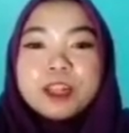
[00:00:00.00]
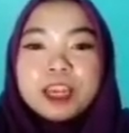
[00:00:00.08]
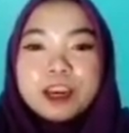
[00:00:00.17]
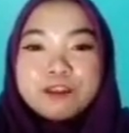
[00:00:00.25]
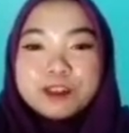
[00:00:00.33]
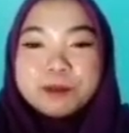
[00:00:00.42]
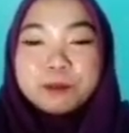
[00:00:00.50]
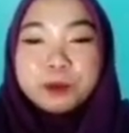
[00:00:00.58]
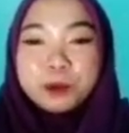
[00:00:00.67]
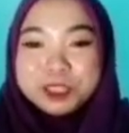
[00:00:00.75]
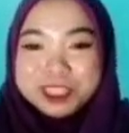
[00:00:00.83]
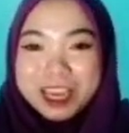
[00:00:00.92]
level
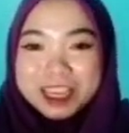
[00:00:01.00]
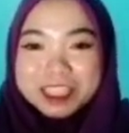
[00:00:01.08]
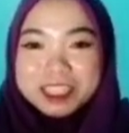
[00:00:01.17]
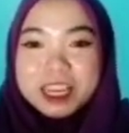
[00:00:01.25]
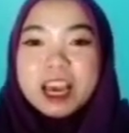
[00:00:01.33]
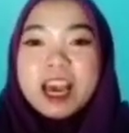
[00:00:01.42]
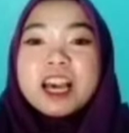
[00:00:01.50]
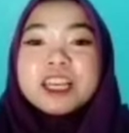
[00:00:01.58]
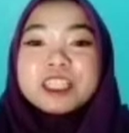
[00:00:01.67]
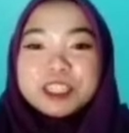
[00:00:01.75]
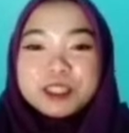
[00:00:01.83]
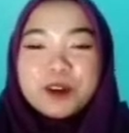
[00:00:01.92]
process.
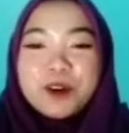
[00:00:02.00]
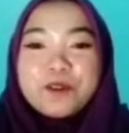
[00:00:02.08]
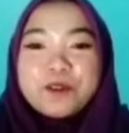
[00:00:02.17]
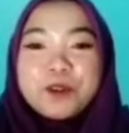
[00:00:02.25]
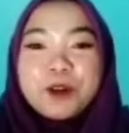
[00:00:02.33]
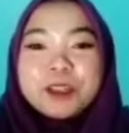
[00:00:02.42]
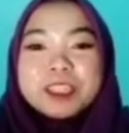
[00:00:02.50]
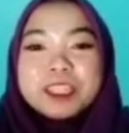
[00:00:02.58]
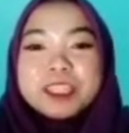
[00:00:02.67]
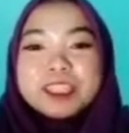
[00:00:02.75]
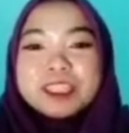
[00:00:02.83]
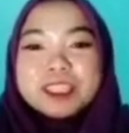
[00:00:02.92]
So from
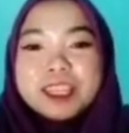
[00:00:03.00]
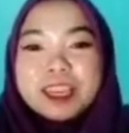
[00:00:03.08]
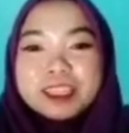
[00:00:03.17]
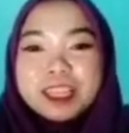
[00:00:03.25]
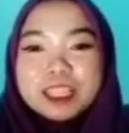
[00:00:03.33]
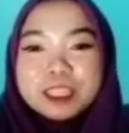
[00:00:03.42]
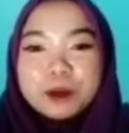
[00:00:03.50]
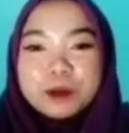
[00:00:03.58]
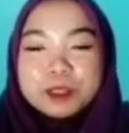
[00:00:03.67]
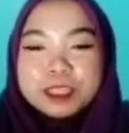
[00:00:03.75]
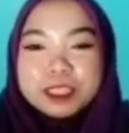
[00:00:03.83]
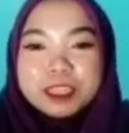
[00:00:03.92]
these data
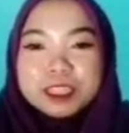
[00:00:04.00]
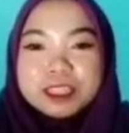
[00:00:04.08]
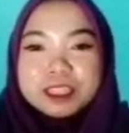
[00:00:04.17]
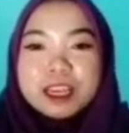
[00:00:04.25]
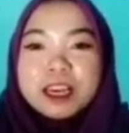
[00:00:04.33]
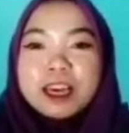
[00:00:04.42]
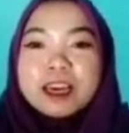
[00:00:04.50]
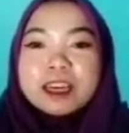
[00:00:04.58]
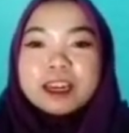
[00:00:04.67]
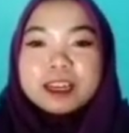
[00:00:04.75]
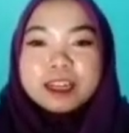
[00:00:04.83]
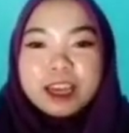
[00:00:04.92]
sources,
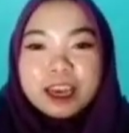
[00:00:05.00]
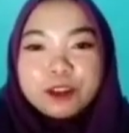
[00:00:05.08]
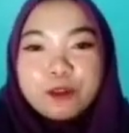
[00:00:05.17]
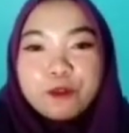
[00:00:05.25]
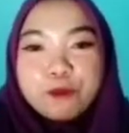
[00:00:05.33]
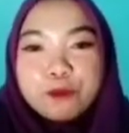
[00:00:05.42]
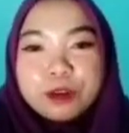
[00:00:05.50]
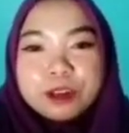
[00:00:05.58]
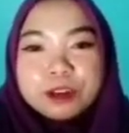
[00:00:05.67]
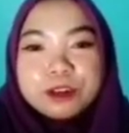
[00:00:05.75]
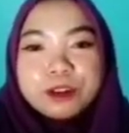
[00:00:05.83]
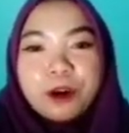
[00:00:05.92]
class
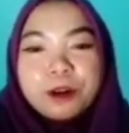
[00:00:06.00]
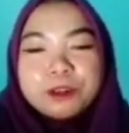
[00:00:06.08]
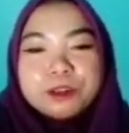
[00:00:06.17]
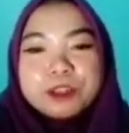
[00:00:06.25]
will got